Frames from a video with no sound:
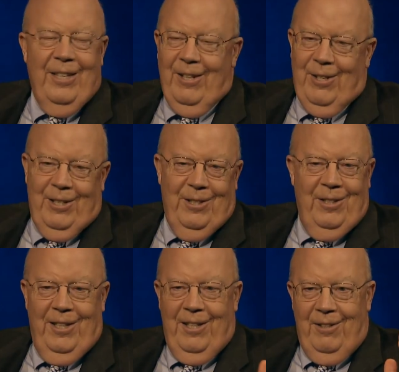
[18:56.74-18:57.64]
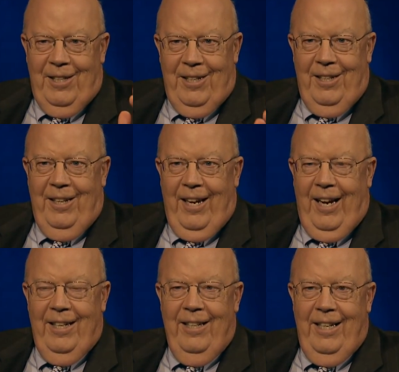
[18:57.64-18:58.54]
You can, you know, you,
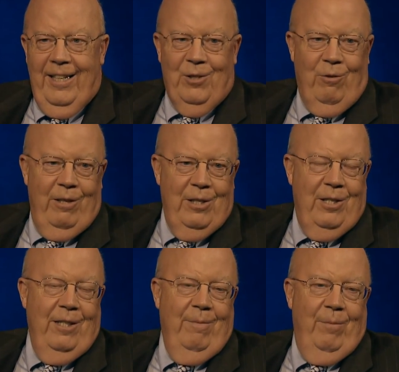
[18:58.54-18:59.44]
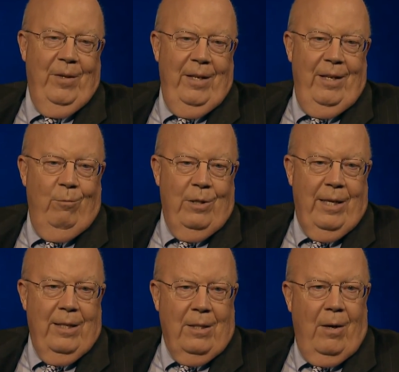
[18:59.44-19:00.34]
and the answer is, it was
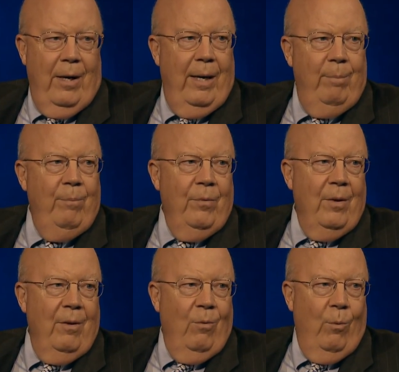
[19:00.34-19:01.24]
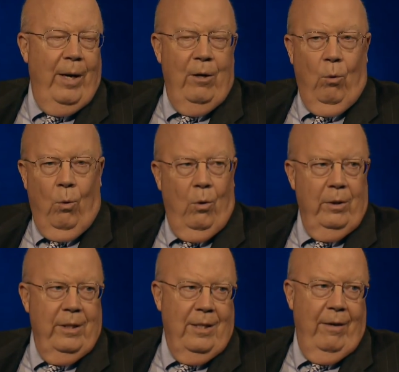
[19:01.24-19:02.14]
at a time when all
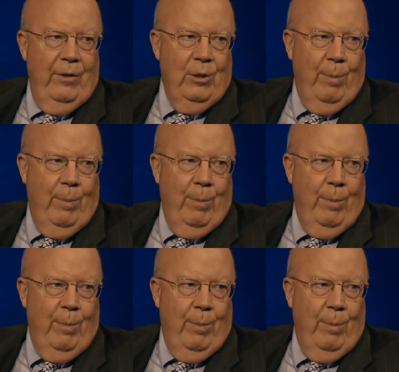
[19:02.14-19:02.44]
the savings